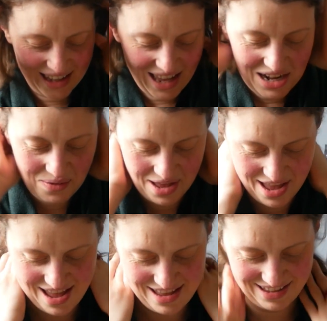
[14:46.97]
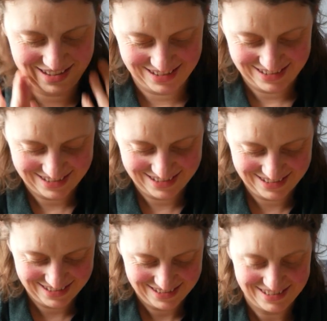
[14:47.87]
Anyway,
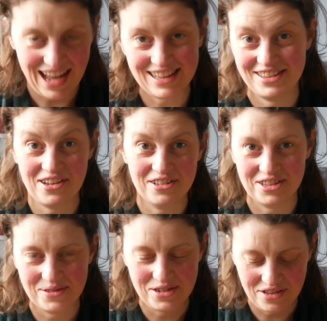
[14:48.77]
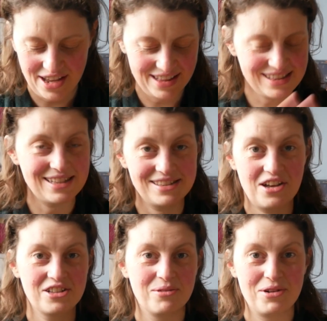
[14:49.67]
that's also
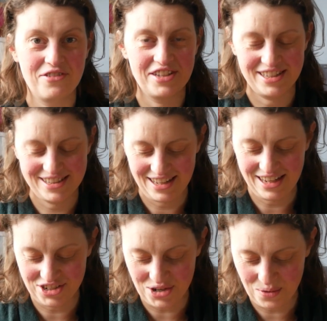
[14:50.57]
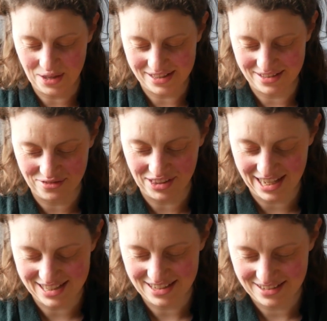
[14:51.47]
another issue that's
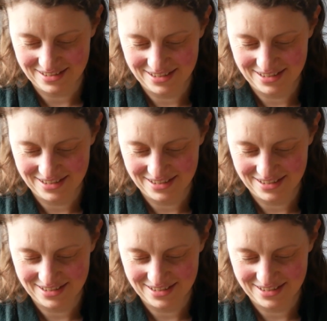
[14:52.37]
unrelated.